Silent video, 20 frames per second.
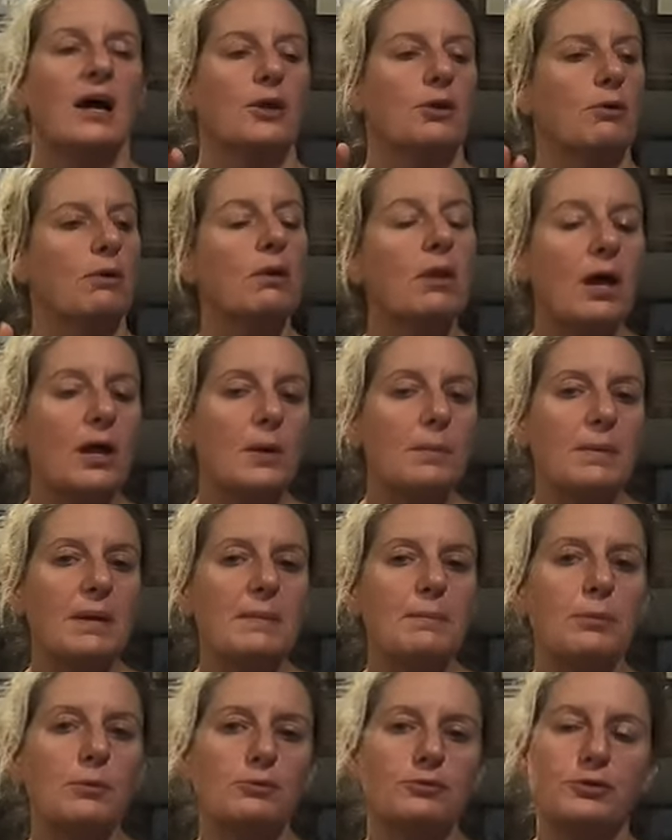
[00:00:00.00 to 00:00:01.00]
I know a lot of
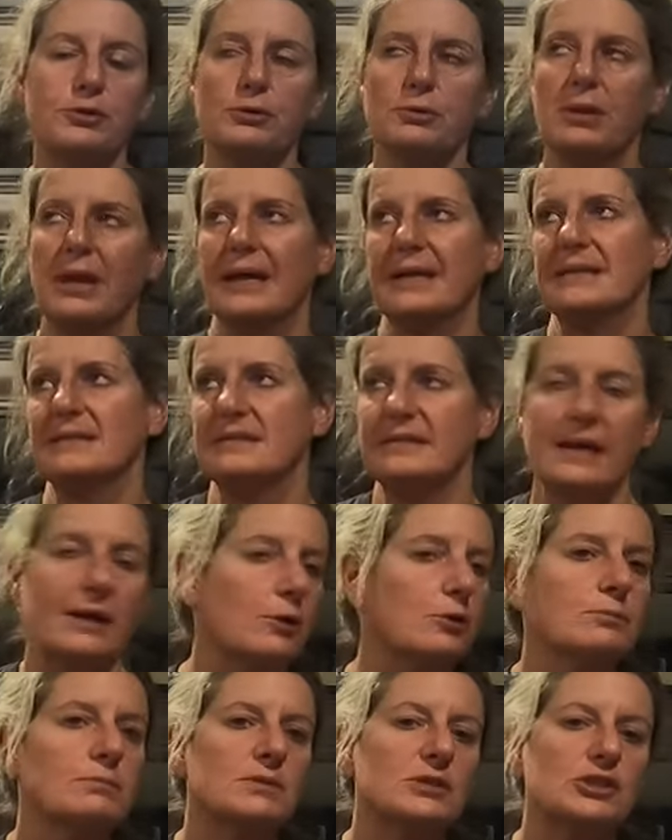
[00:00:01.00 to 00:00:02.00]
people do like
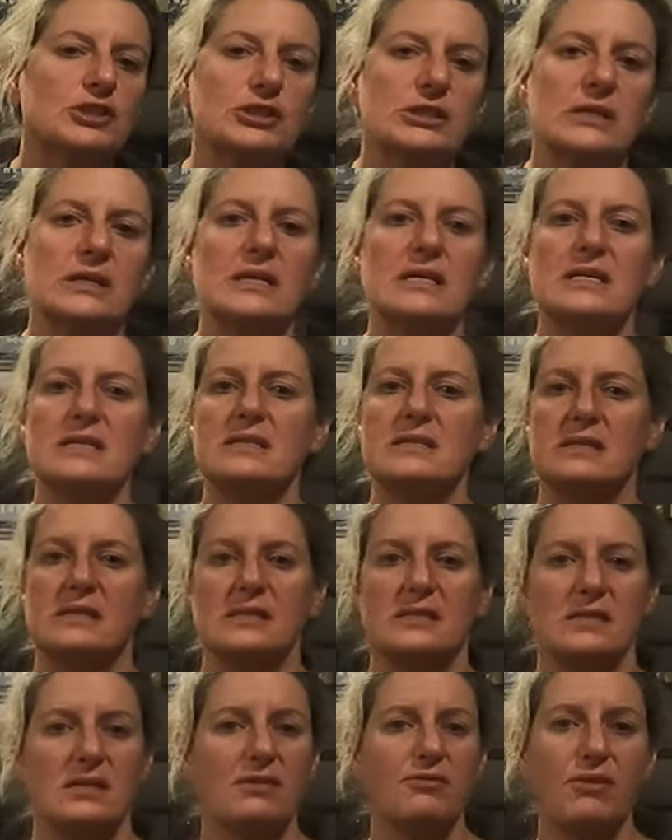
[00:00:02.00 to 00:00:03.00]
sound machines
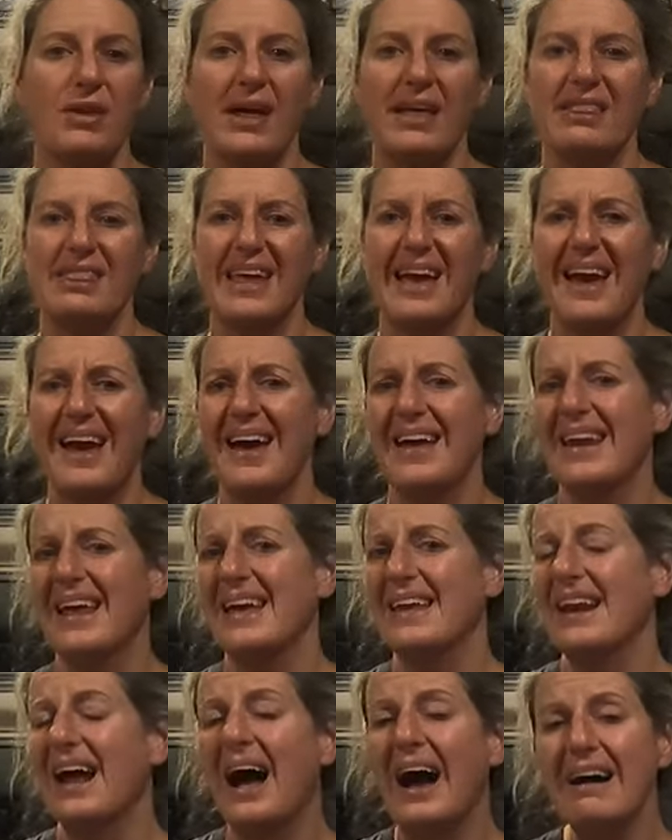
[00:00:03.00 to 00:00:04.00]
and stuff like that,
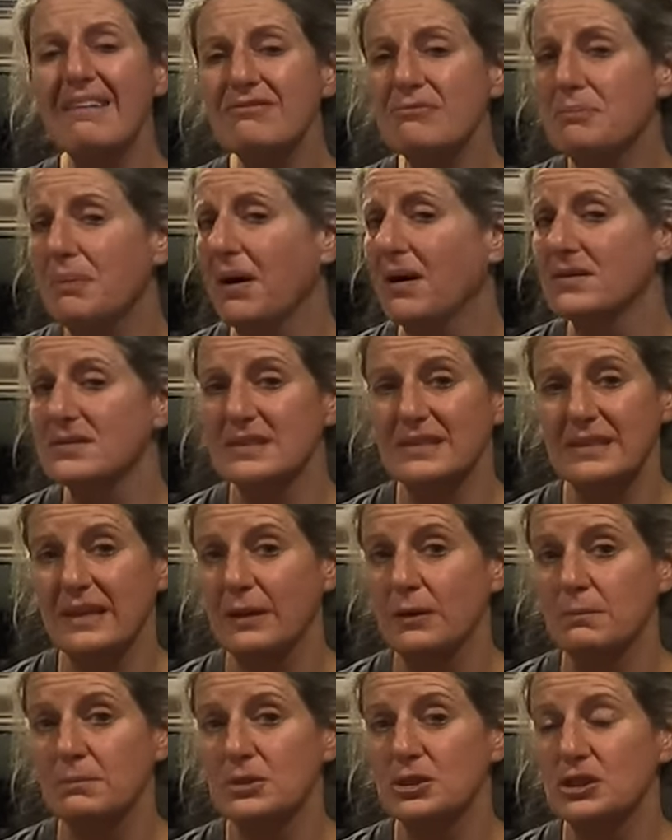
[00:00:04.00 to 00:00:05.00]
and I've bought
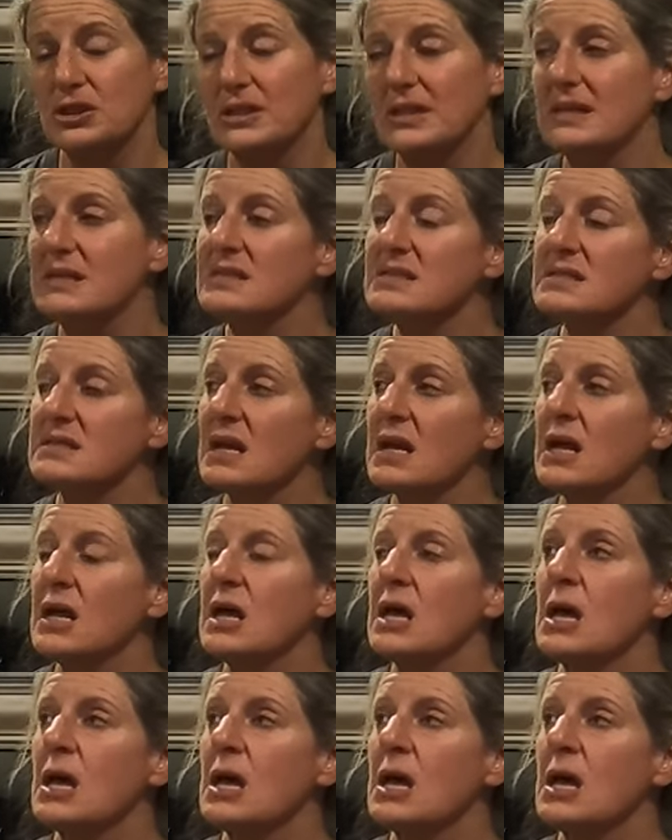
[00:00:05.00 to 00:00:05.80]
sound machines,